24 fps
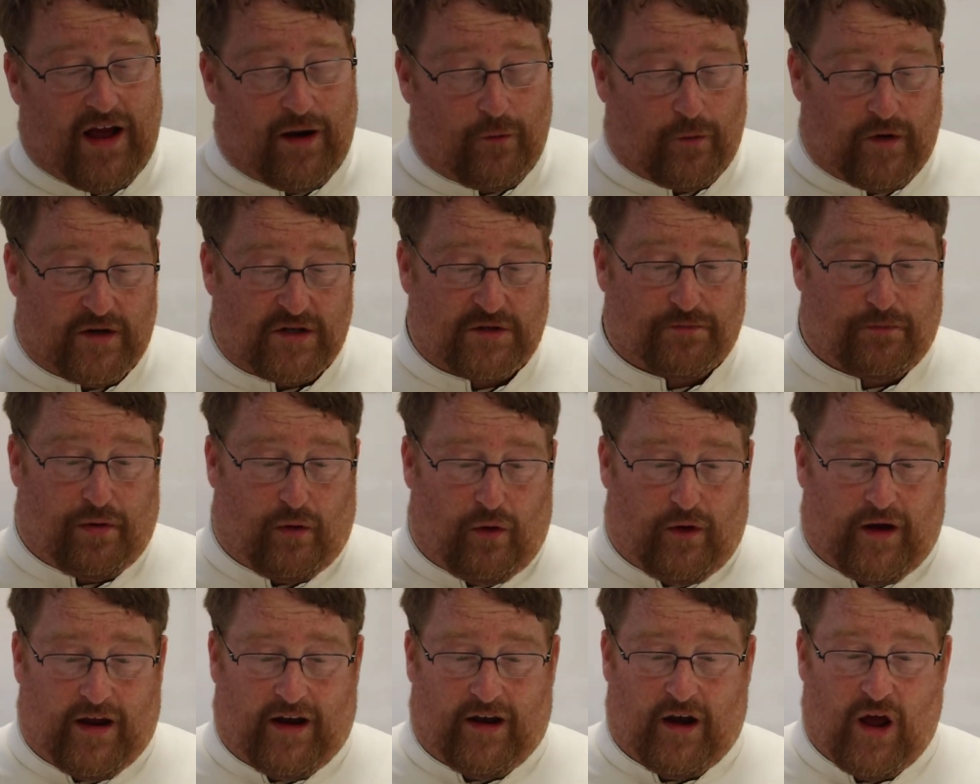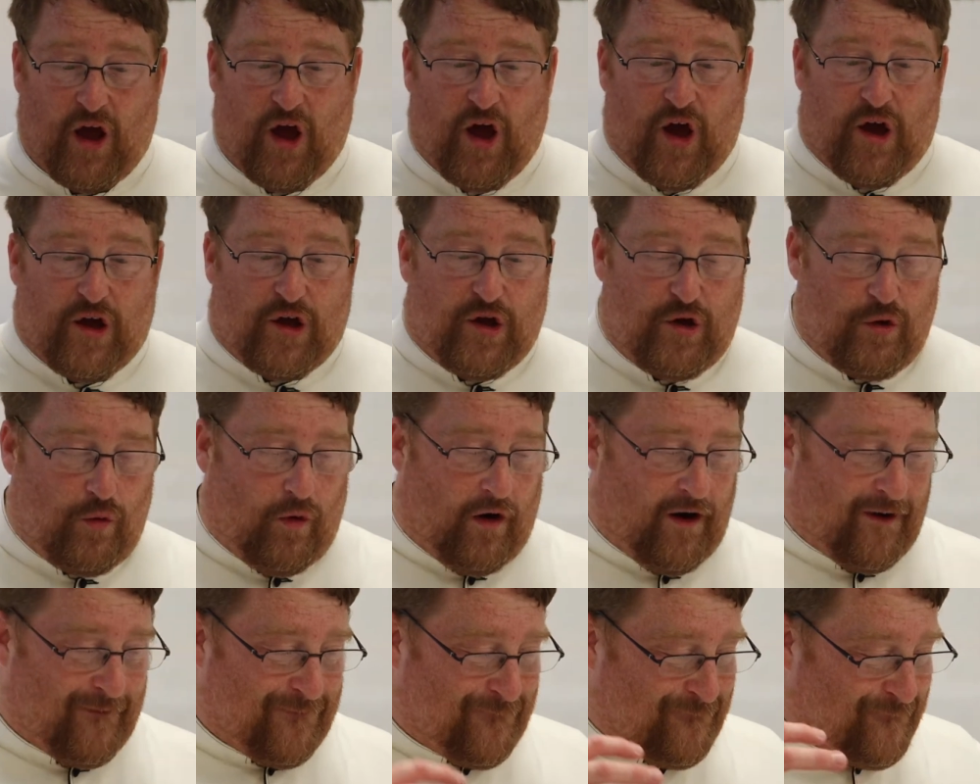at which point
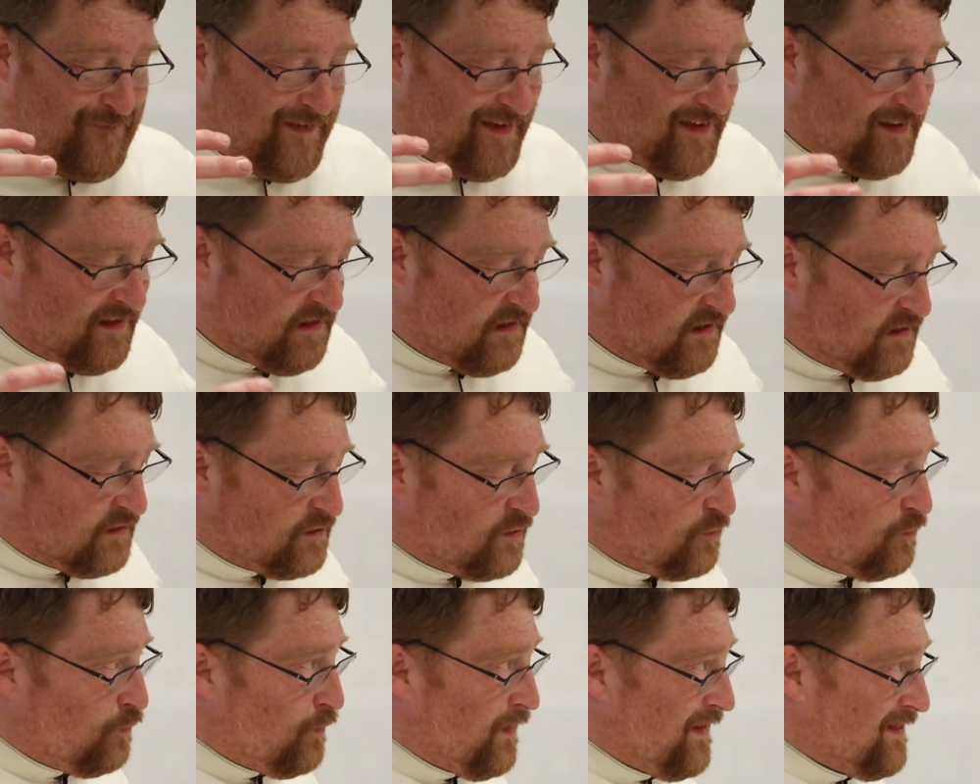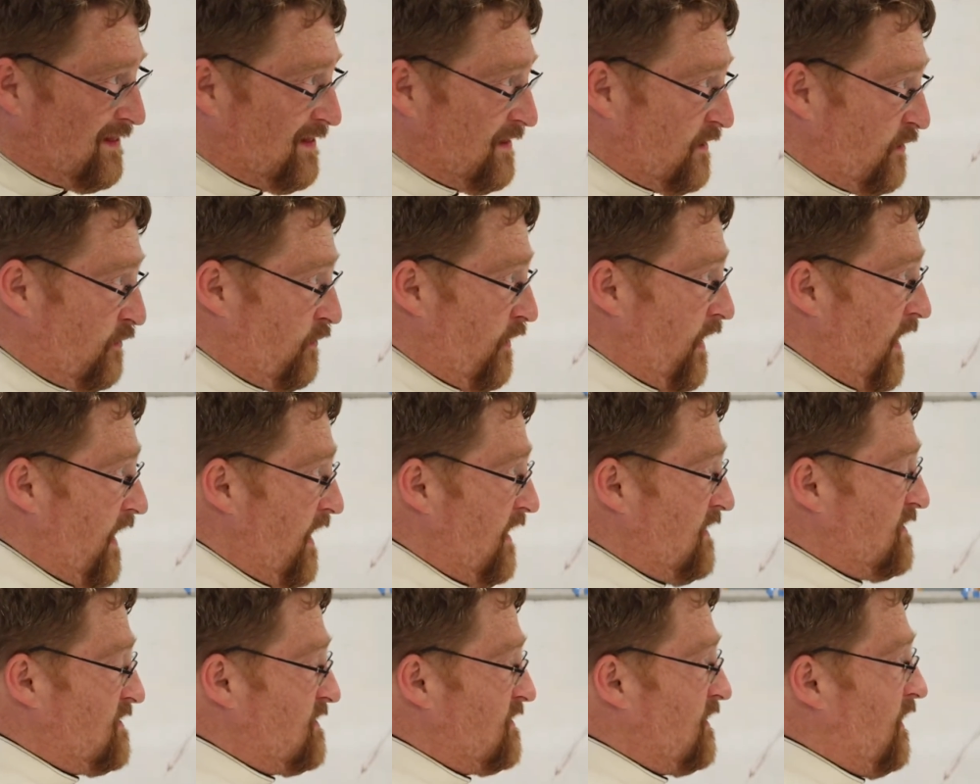you are filled with the
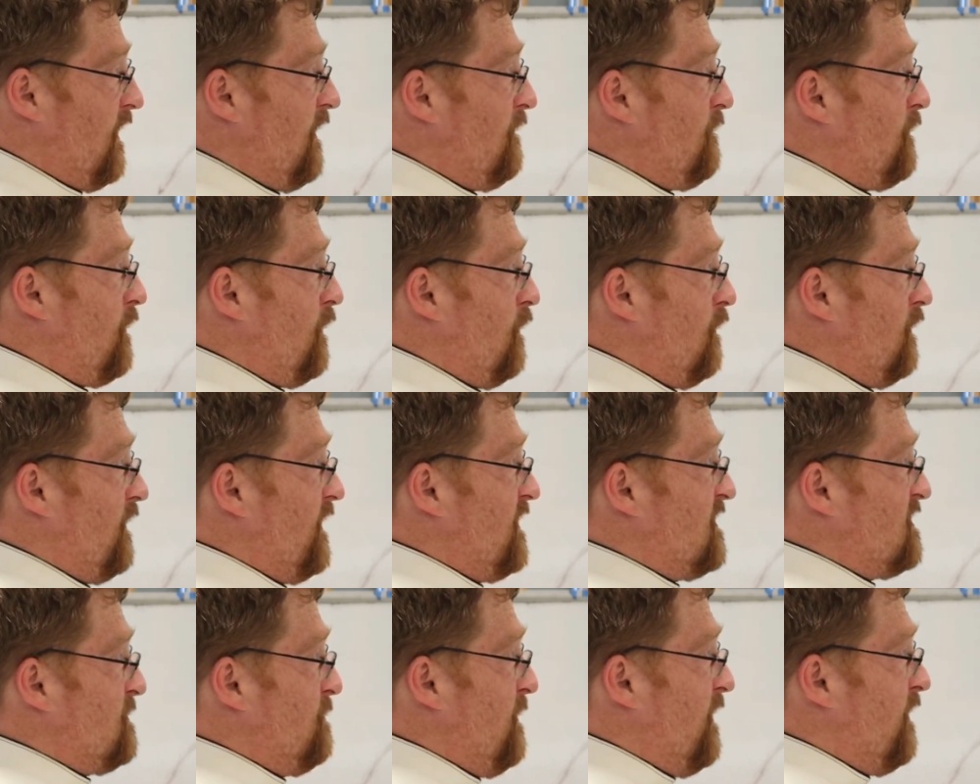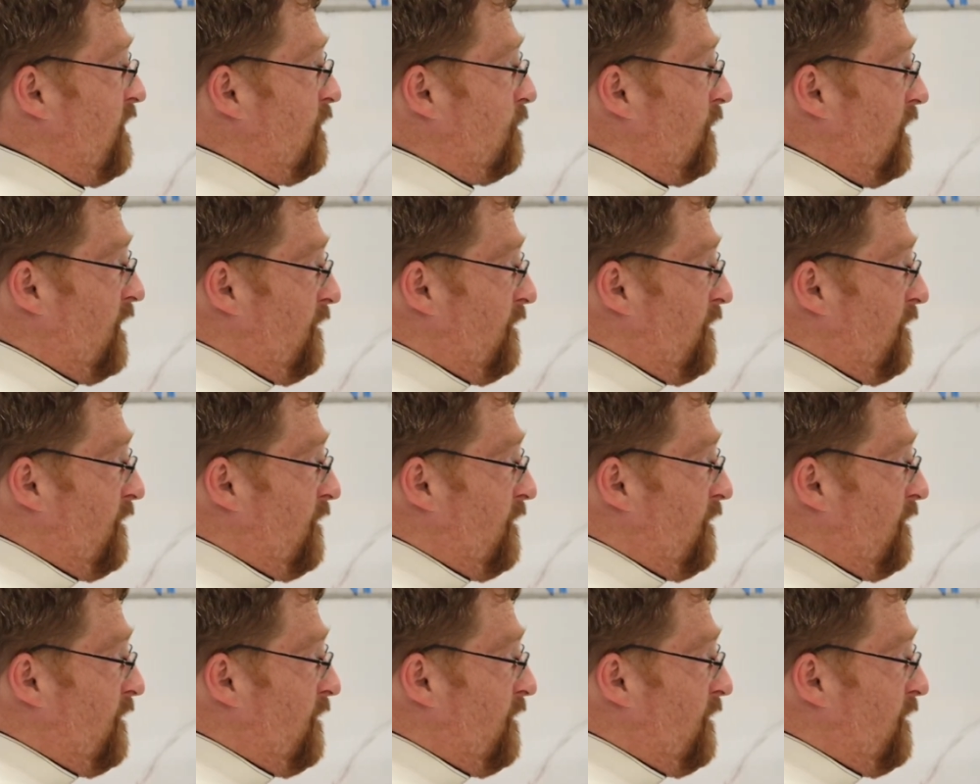grace of the Holy Spirit,